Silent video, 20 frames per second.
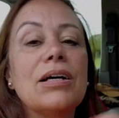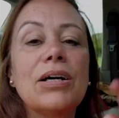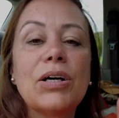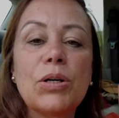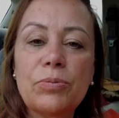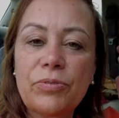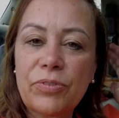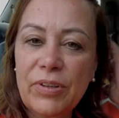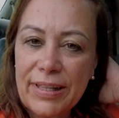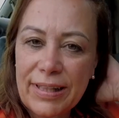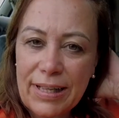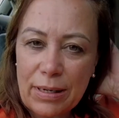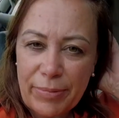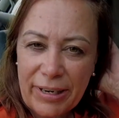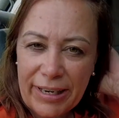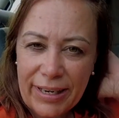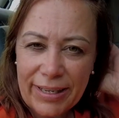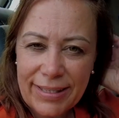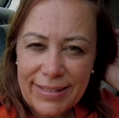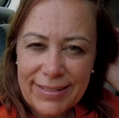Hopefully they'll
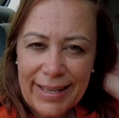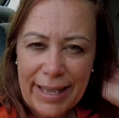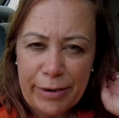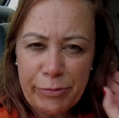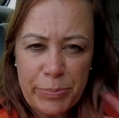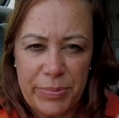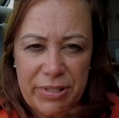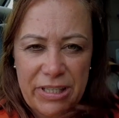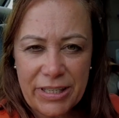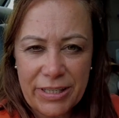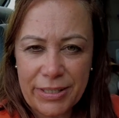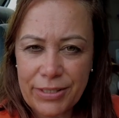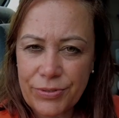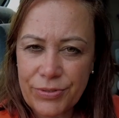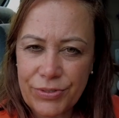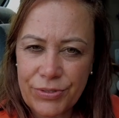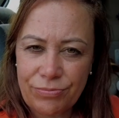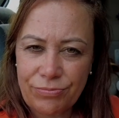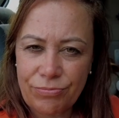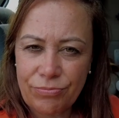be nice. Gower
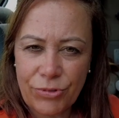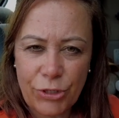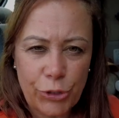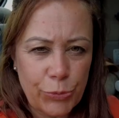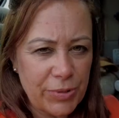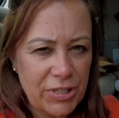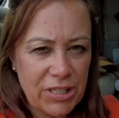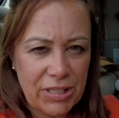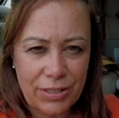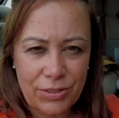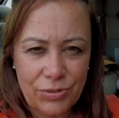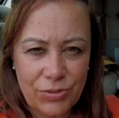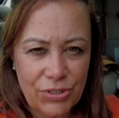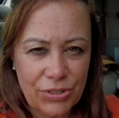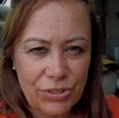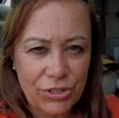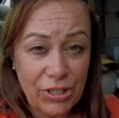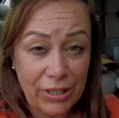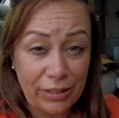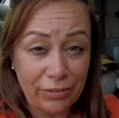potatoes, new potatoes
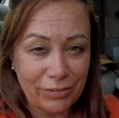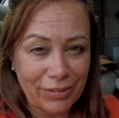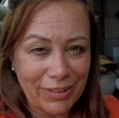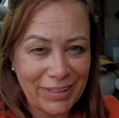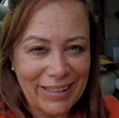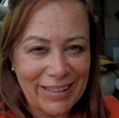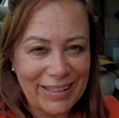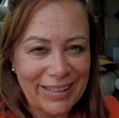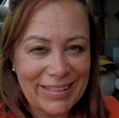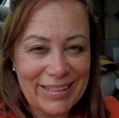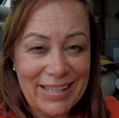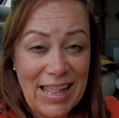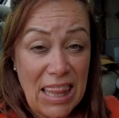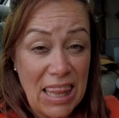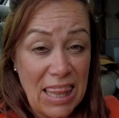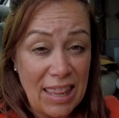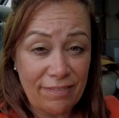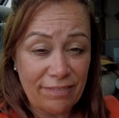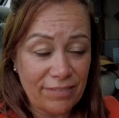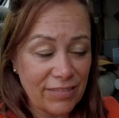are generally
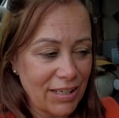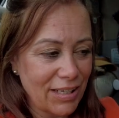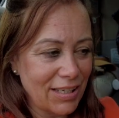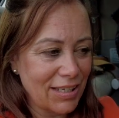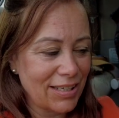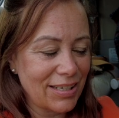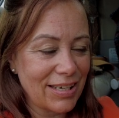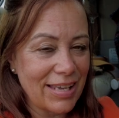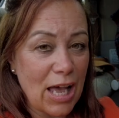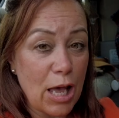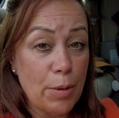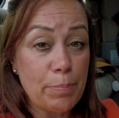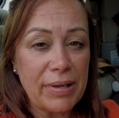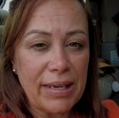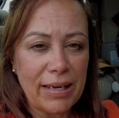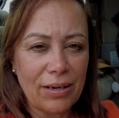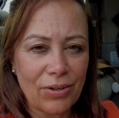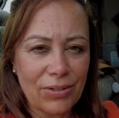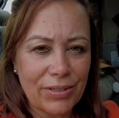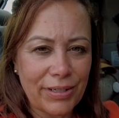lovely. A
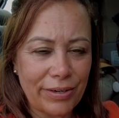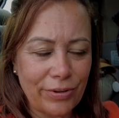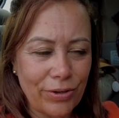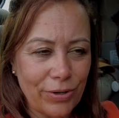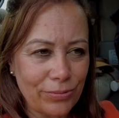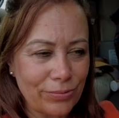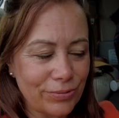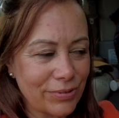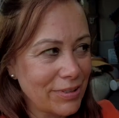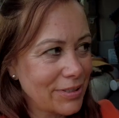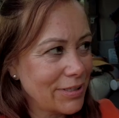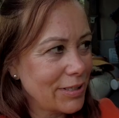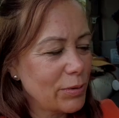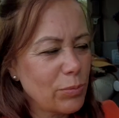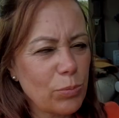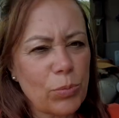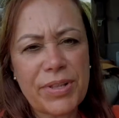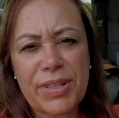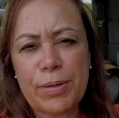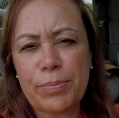meal on their own,
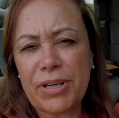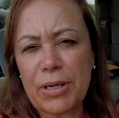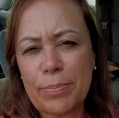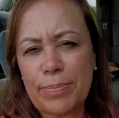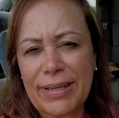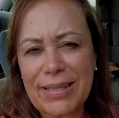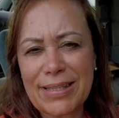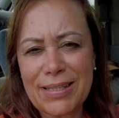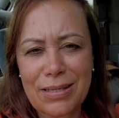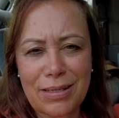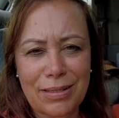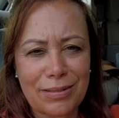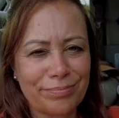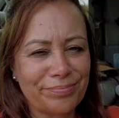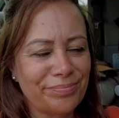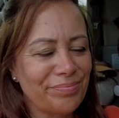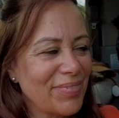with a bit of butter.